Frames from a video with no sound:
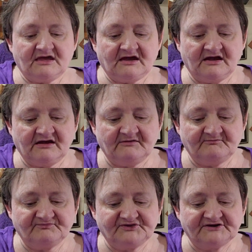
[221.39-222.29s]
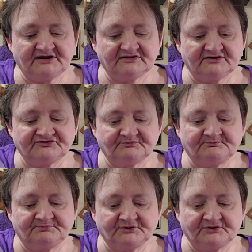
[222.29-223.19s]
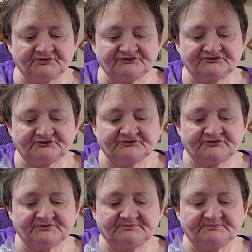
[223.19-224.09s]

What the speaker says: the nylons burst or